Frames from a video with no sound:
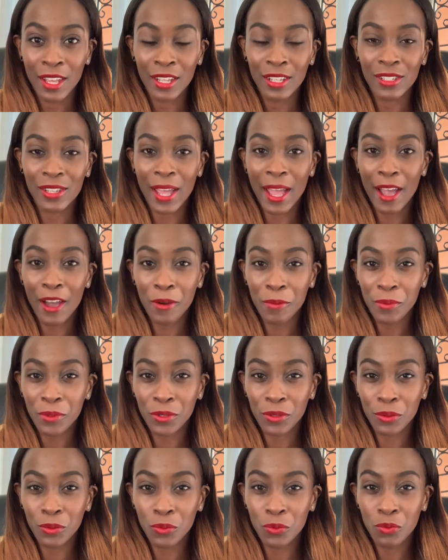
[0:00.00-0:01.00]
to help
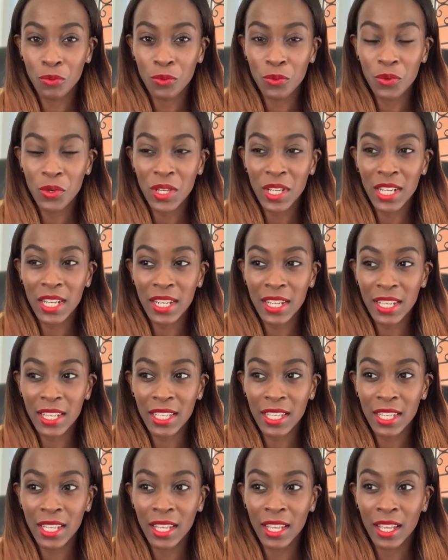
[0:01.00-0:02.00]
you
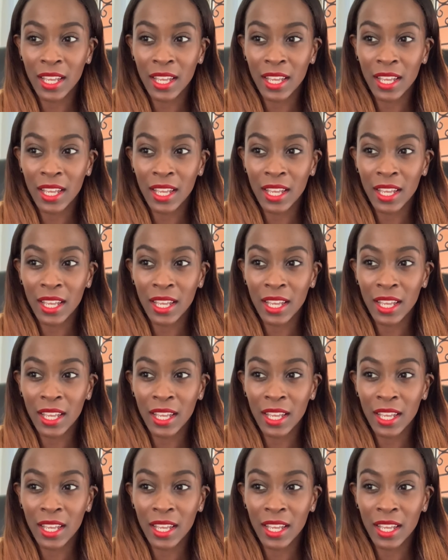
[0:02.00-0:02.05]
really.